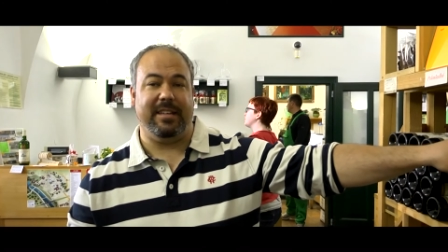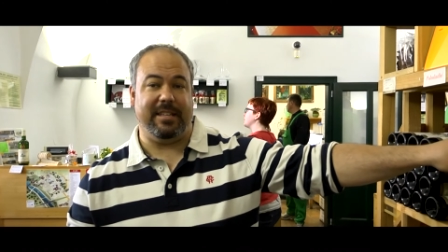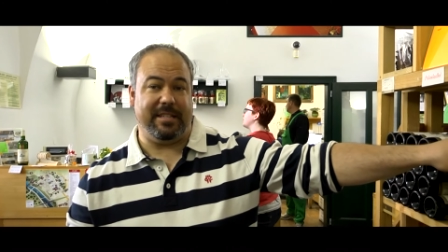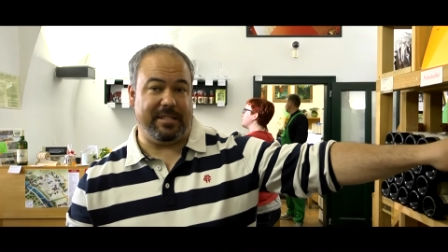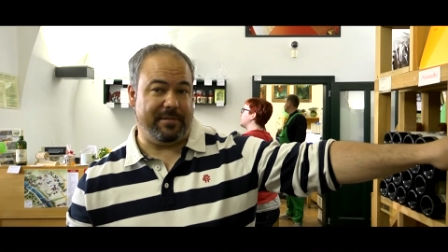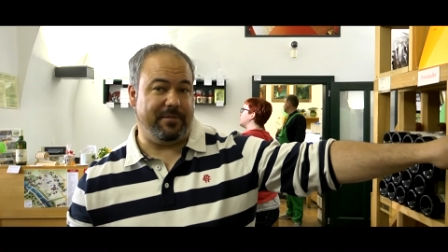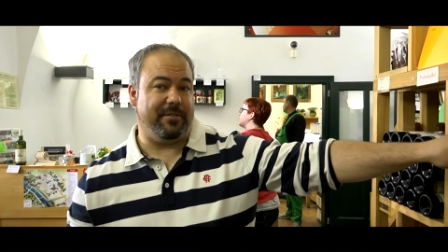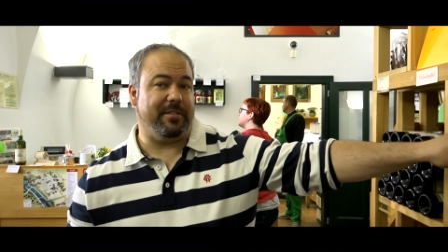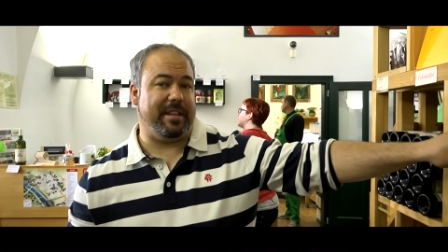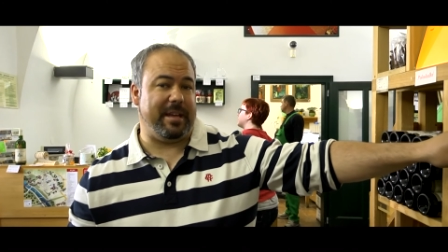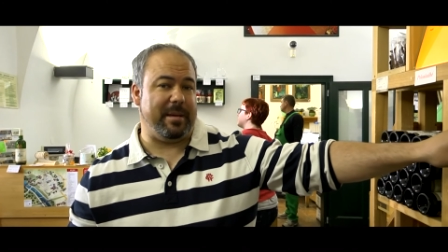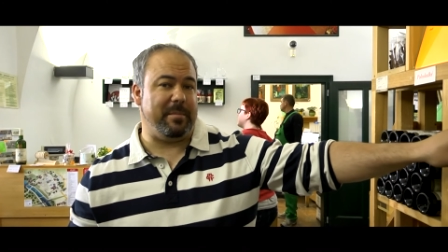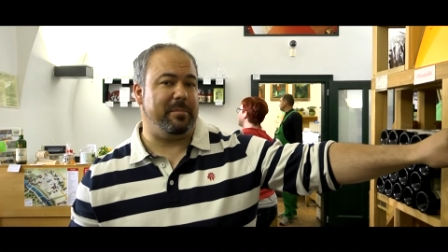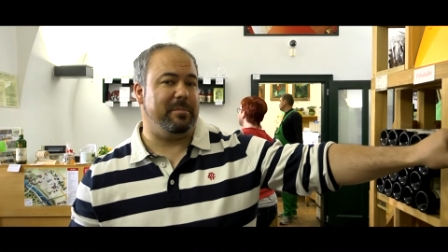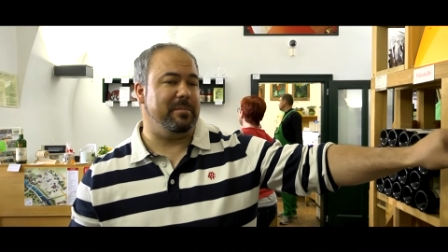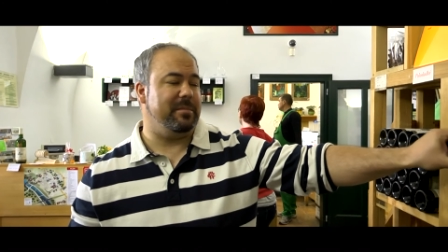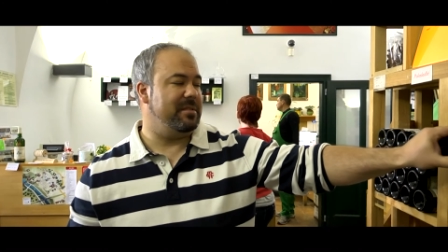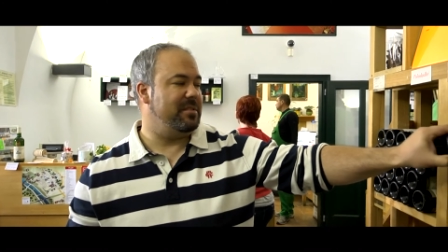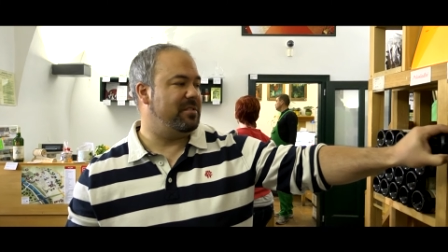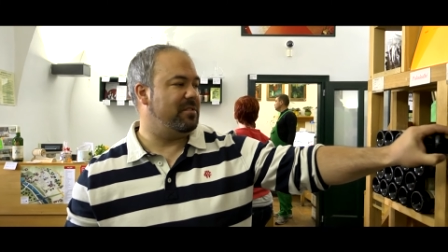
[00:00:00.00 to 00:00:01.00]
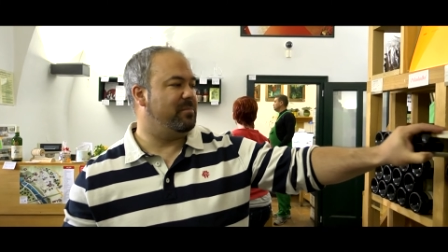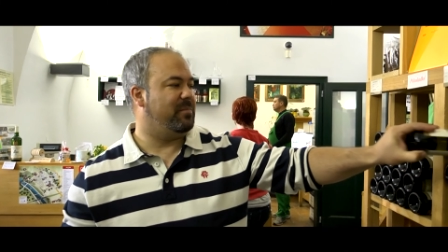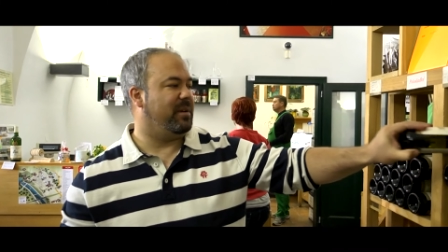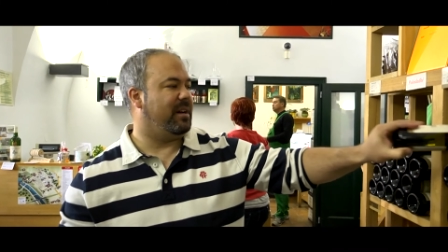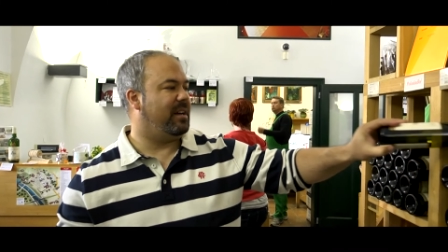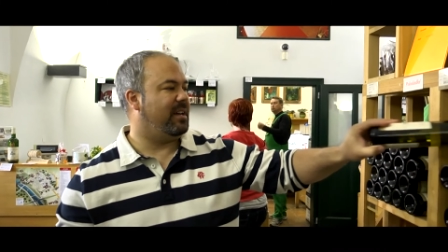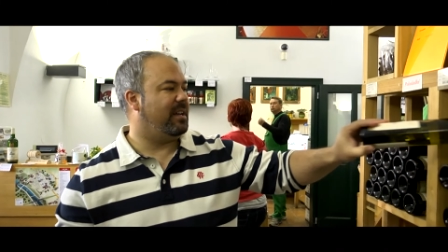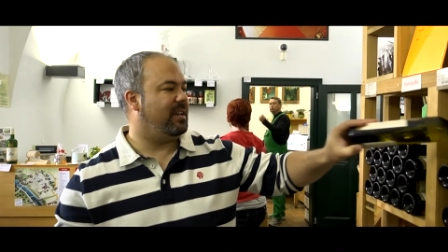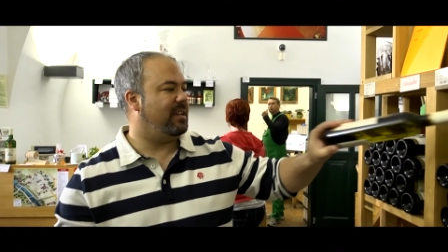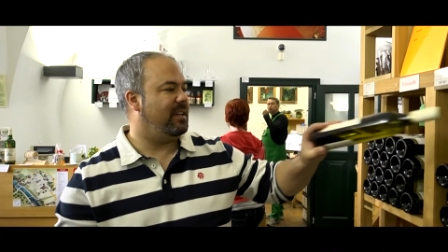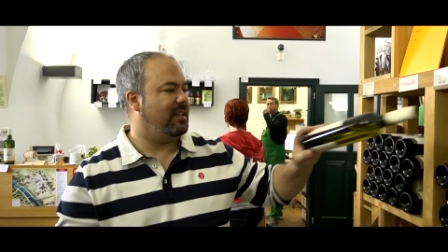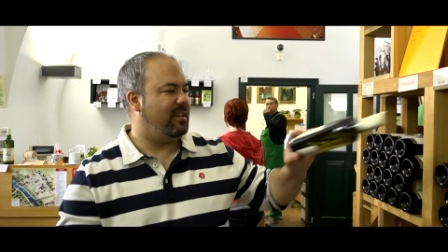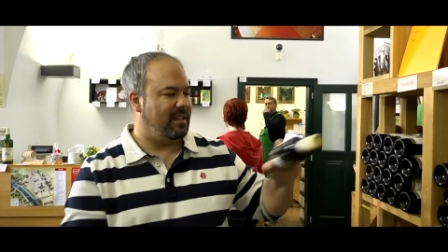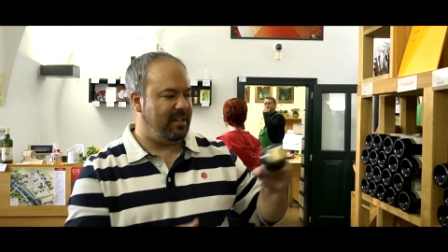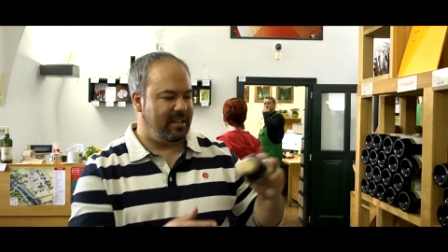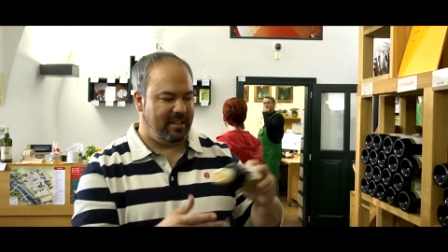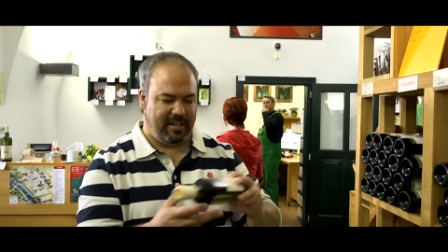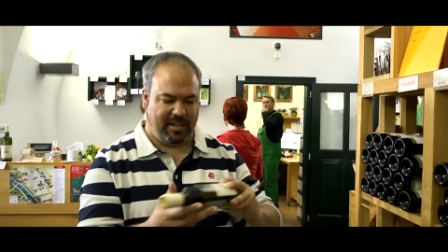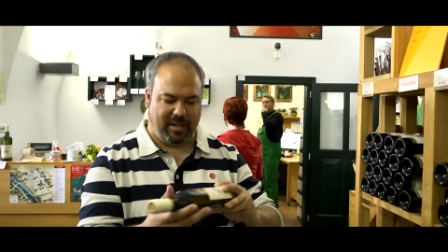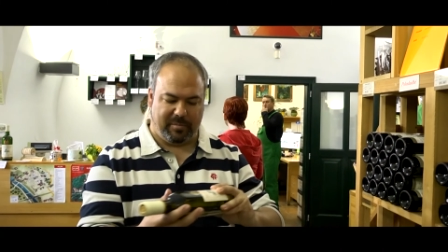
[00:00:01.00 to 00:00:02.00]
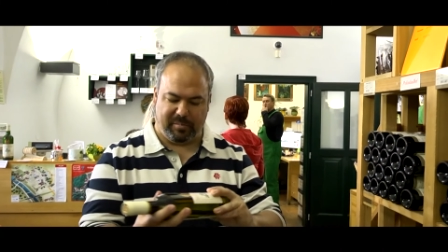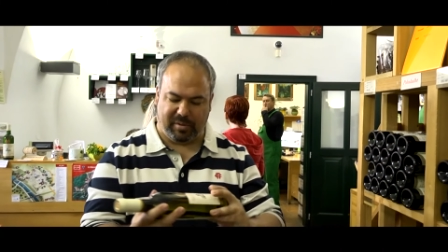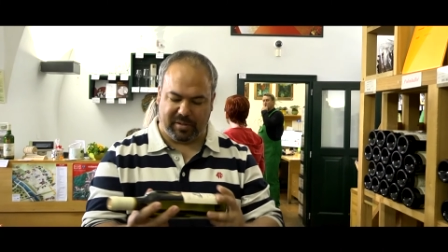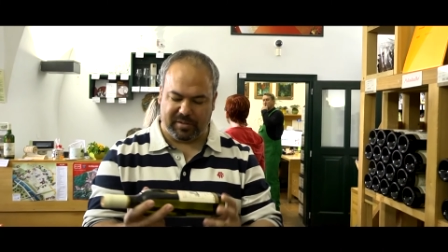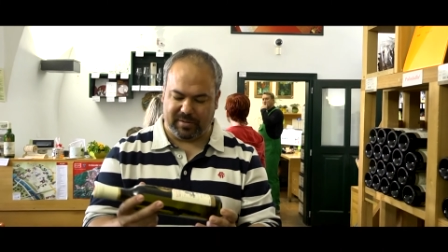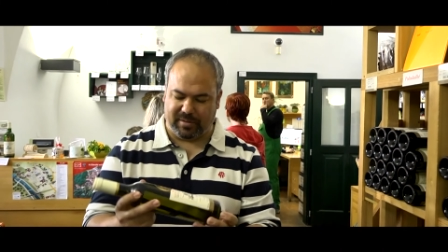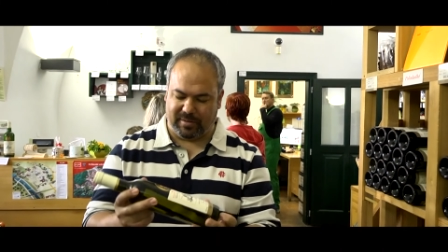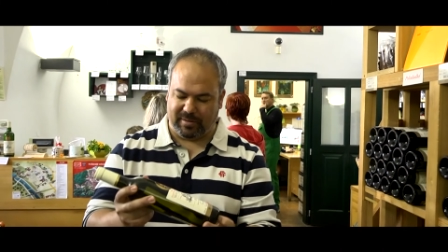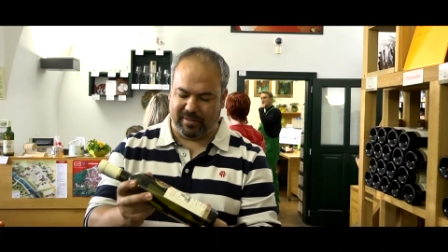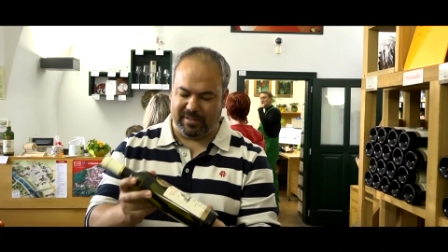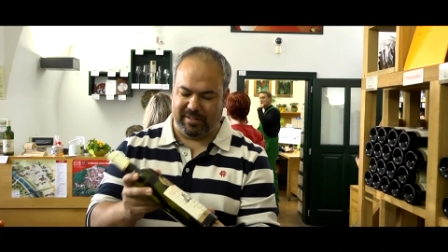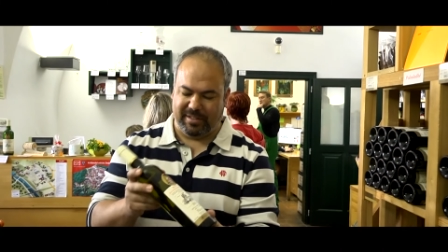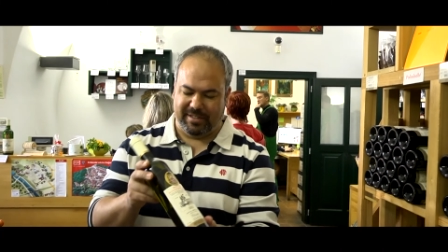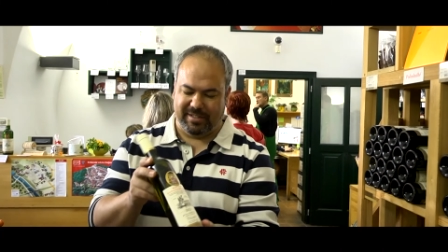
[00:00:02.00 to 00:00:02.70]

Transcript: is for them to buy a bottle